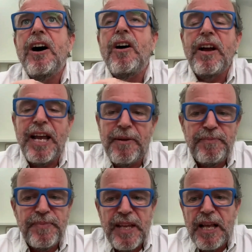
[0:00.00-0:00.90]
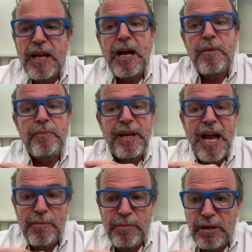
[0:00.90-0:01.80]
Okay, be
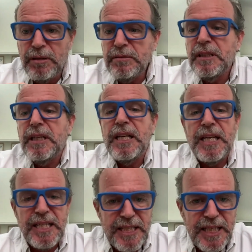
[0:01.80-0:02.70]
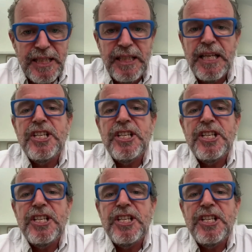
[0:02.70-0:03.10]
humble, listen,